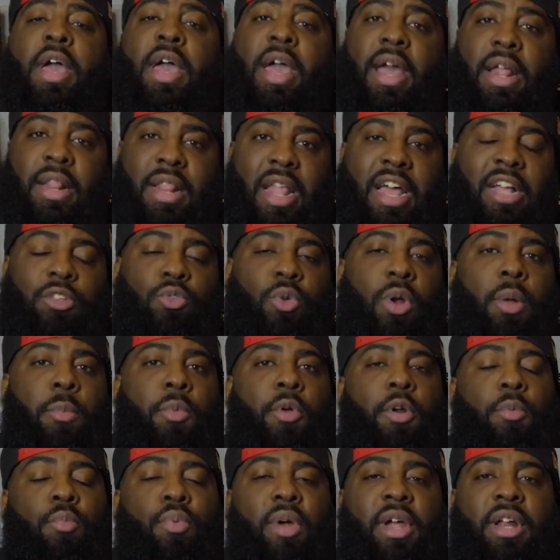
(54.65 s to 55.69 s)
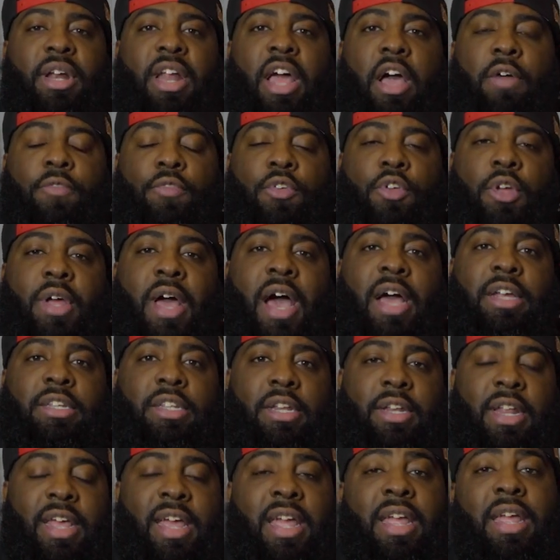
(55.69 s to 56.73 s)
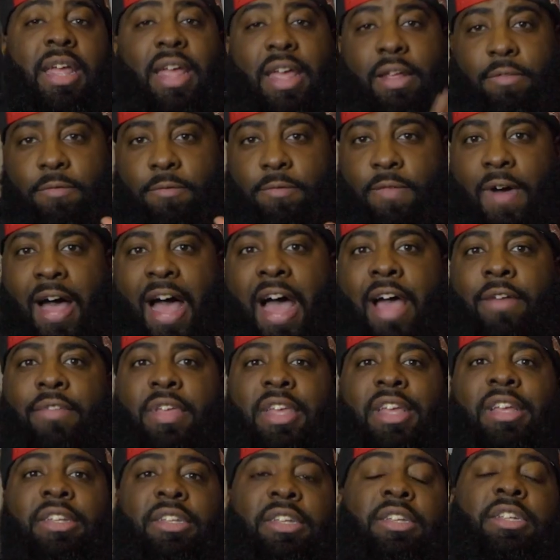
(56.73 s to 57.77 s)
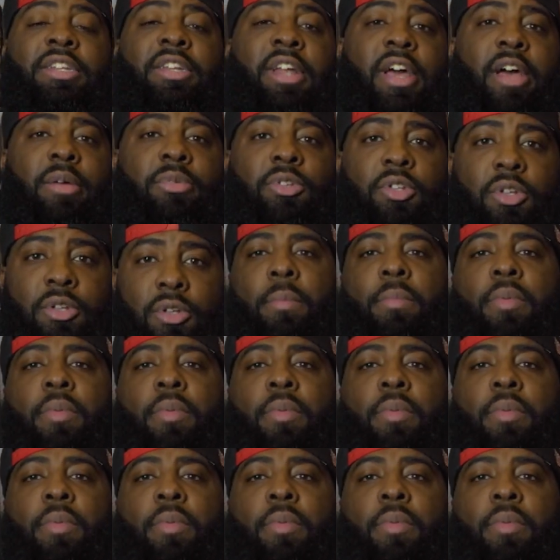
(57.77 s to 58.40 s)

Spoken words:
and that's what I'm gonna break down for you guys today in 5 easy steps.